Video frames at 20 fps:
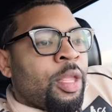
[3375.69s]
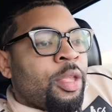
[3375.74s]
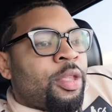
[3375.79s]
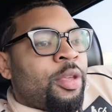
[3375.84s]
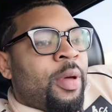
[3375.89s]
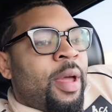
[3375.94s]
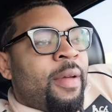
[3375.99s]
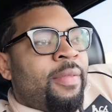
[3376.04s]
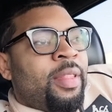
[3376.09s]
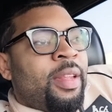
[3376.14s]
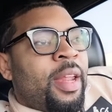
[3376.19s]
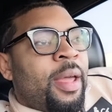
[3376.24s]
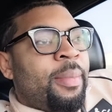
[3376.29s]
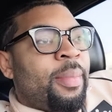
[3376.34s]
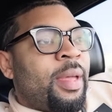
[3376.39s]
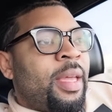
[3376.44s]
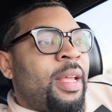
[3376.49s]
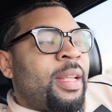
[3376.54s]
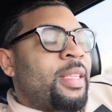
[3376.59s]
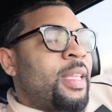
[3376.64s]
So after
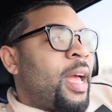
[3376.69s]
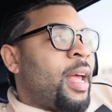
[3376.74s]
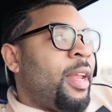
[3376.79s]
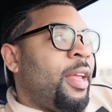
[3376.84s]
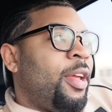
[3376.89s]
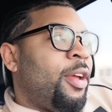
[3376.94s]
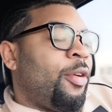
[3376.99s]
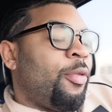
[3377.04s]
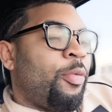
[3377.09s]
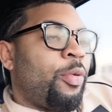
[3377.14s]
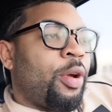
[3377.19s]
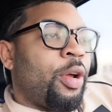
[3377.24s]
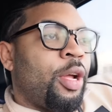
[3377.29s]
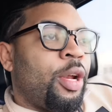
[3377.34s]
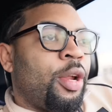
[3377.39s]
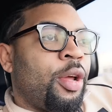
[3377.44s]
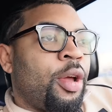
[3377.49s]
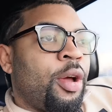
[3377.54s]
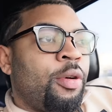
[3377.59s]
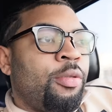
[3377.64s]
Demi gets out of here, we're
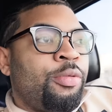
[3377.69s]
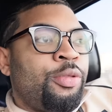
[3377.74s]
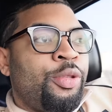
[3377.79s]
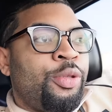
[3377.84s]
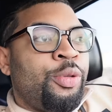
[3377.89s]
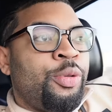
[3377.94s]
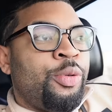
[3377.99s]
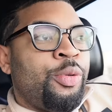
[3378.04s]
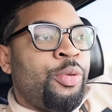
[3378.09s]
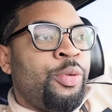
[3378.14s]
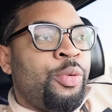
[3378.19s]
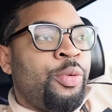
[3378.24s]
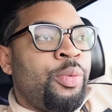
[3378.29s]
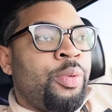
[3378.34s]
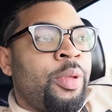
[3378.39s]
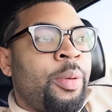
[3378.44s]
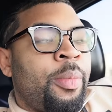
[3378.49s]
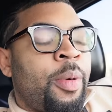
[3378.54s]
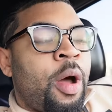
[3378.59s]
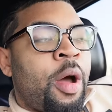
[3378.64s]
gonna go to
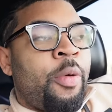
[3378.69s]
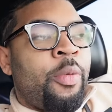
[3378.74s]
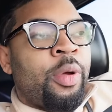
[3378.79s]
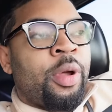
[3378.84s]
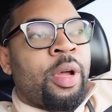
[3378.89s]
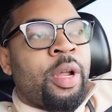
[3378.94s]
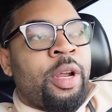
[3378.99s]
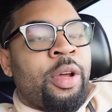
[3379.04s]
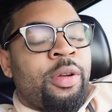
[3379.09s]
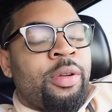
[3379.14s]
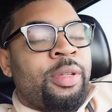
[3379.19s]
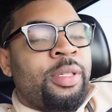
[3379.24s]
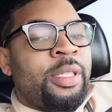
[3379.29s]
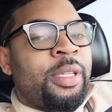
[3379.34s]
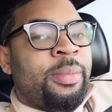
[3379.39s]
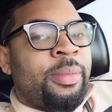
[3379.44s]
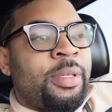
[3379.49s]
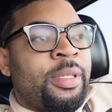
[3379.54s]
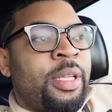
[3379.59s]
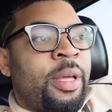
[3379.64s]
the mall. We're gonna go to
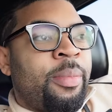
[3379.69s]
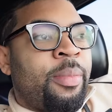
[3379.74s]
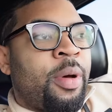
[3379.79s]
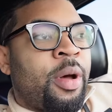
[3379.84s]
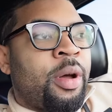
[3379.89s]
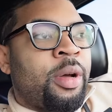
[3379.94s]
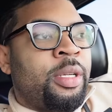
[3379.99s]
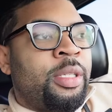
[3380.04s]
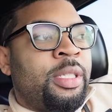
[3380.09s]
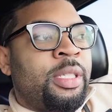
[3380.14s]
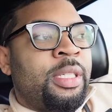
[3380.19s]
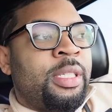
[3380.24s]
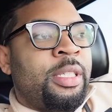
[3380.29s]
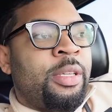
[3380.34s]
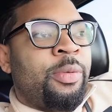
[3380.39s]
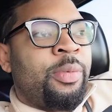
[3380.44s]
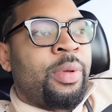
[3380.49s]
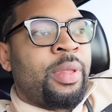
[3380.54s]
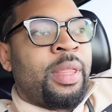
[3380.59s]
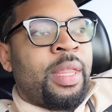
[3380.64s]
Somerset Mall to
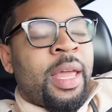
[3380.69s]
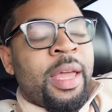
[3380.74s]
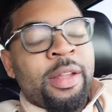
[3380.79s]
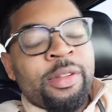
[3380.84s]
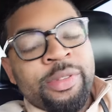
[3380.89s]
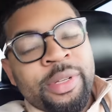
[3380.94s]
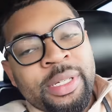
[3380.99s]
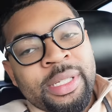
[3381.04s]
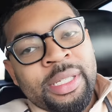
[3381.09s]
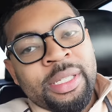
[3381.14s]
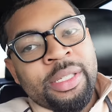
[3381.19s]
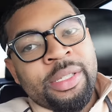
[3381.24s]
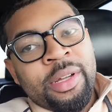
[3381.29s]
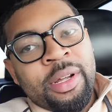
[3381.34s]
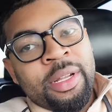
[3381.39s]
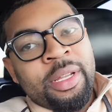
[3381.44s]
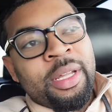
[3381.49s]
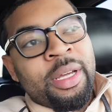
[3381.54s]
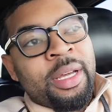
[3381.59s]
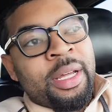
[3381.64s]
see what they dresses
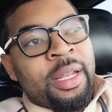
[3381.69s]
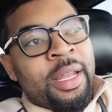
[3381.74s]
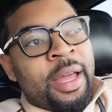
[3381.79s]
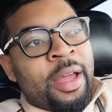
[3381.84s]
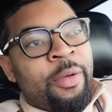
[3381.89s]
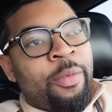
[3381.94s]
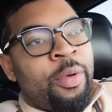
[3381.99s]
are looking like.